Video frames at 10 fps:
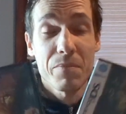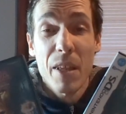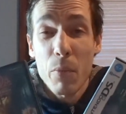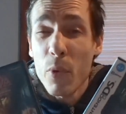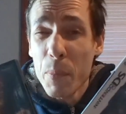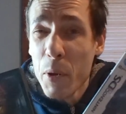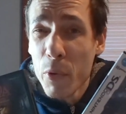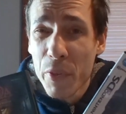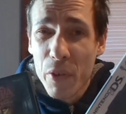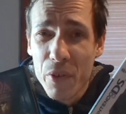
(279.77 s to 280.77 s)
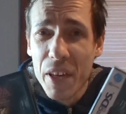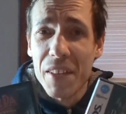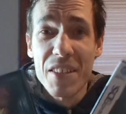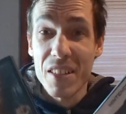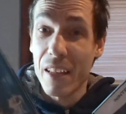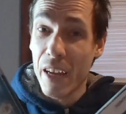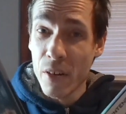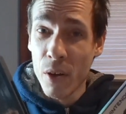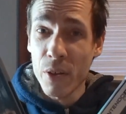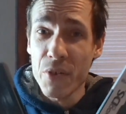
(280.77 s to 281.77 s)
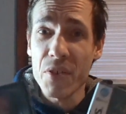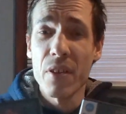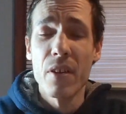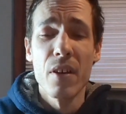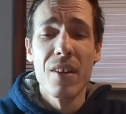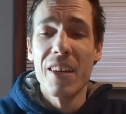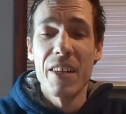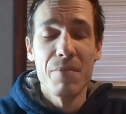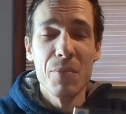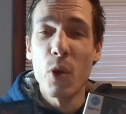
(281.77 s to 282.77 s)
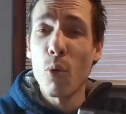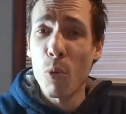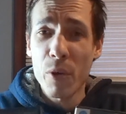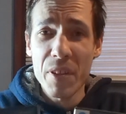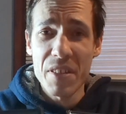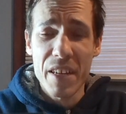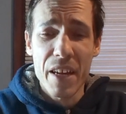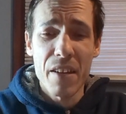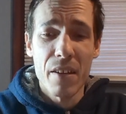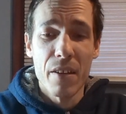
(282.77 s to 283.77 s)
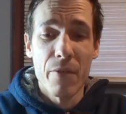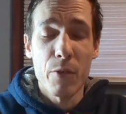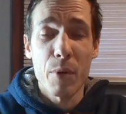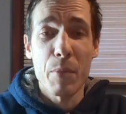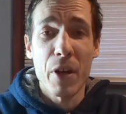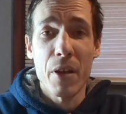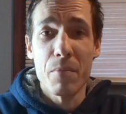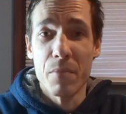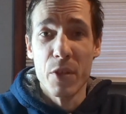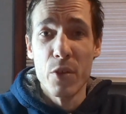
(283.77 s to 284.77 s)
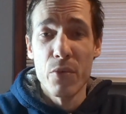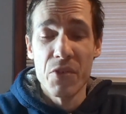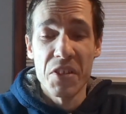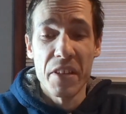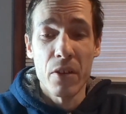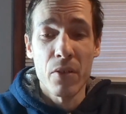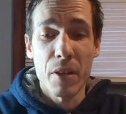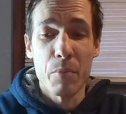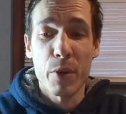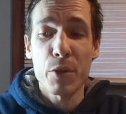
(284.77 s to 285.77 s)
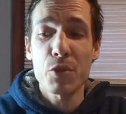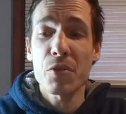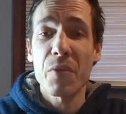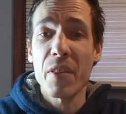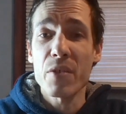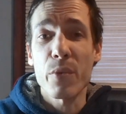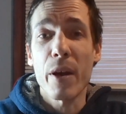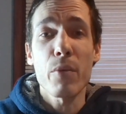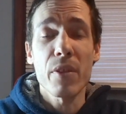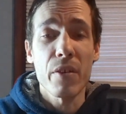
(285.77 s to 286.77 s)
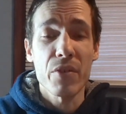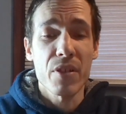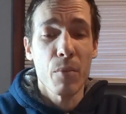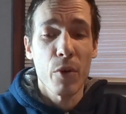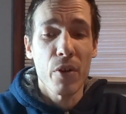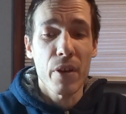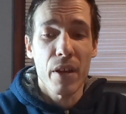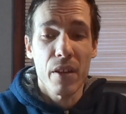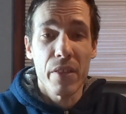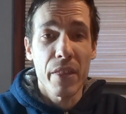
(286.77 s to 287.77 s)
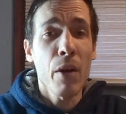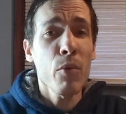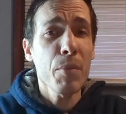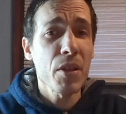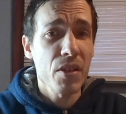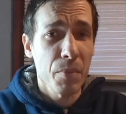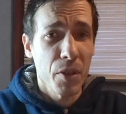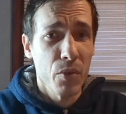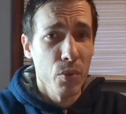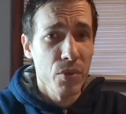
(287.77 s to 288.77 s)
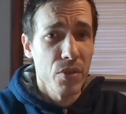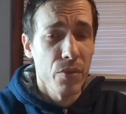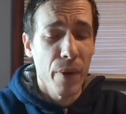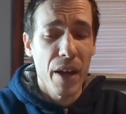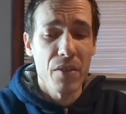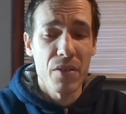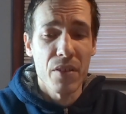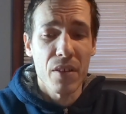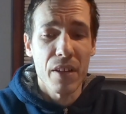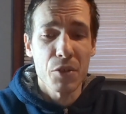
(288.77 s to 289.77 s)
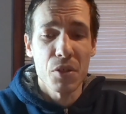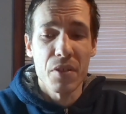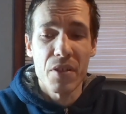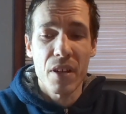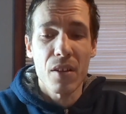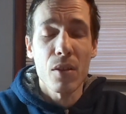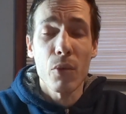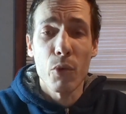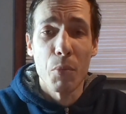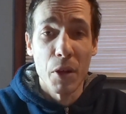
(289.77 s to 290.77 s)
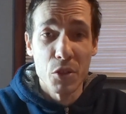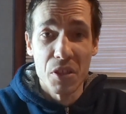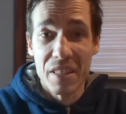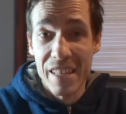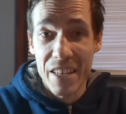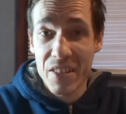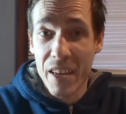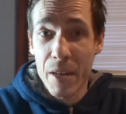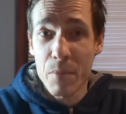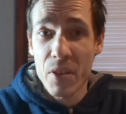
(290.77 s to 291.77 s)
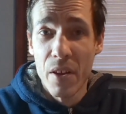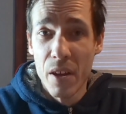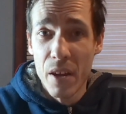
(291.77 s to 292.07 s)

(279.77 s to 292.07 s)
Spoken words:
It would be worth it. Okay, listen, $8, no more than 10 if you want to buy them new, sealed. I'm pretty sure these are out there somewhere, and that would be something cool to add to the collection. These kind of lower budget DS games